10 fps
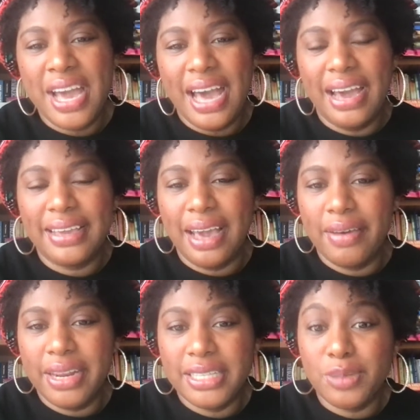I count
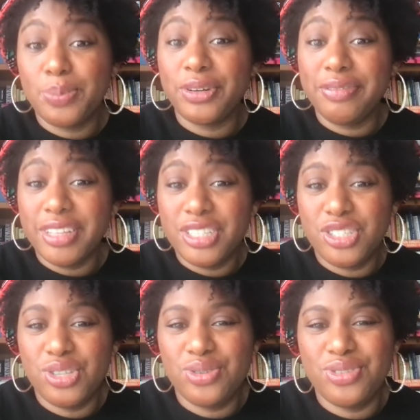it as a privilege
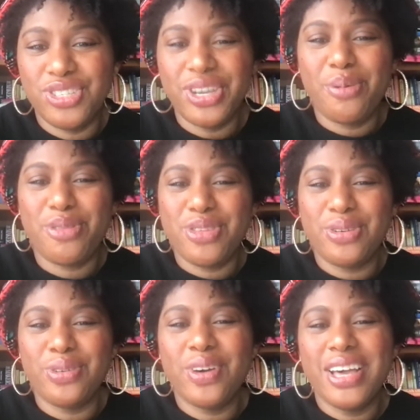to share with
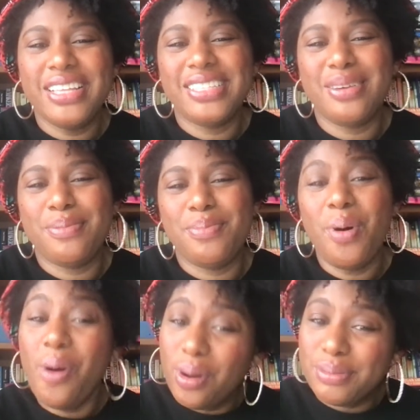you some
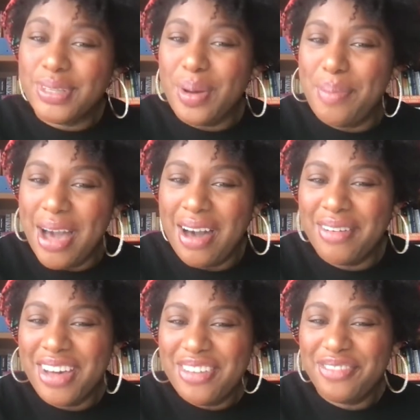poems about
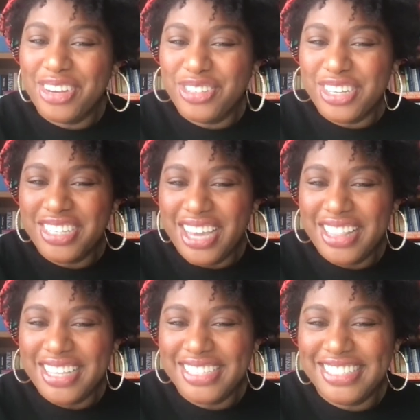Frederick
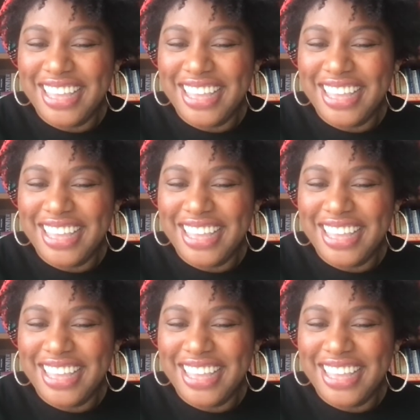Douglass,